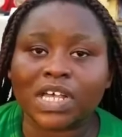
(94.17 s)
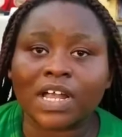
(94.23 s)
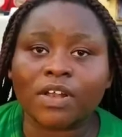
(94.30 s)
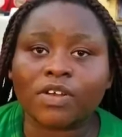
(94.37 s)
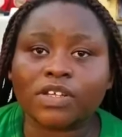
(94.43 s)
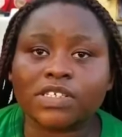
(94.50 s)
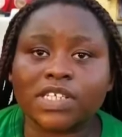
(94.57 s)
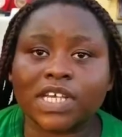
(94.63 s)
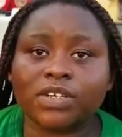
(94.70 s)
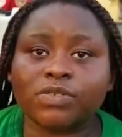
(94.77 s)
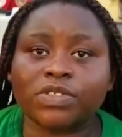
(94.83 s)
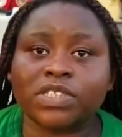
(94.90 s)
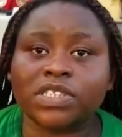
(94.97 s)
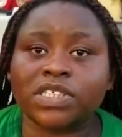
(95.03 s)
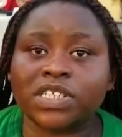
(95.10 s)
alongside
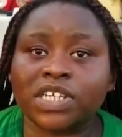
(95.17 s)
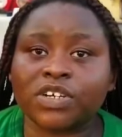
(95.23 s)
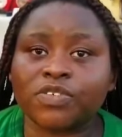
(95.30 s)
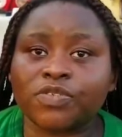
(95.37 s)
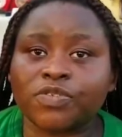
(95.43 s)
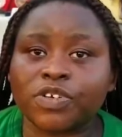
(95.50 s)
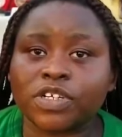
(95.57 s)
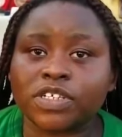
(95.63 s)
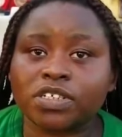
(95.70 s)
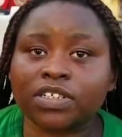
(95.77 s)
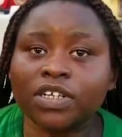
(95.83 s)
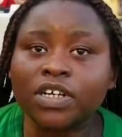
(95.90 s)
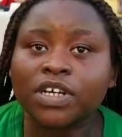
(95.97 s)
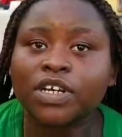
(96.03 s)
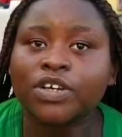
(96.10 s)
with his girlfriend,
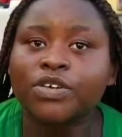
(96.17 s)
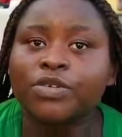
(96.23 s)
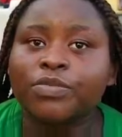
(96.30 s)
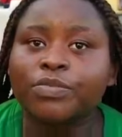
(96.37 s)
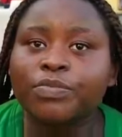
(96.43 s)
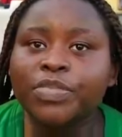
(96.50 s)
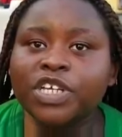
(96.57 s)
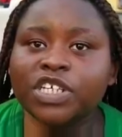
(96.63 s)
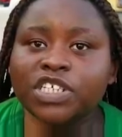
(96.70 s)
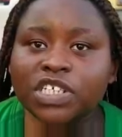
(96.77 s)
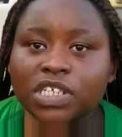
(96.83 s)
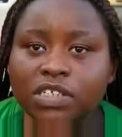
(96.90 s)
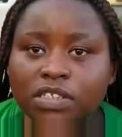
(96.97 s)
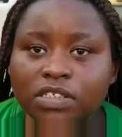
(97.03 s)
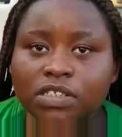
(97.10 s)

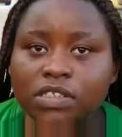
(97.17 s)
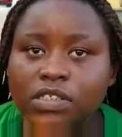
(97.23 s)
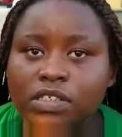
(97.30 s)
Patience.